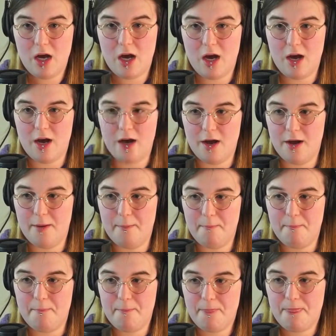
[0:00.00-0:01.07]

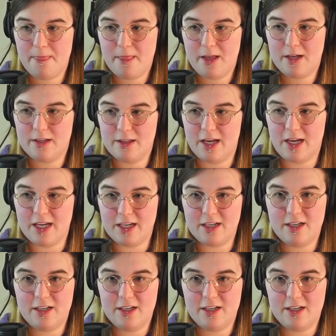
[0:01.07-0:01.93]
um like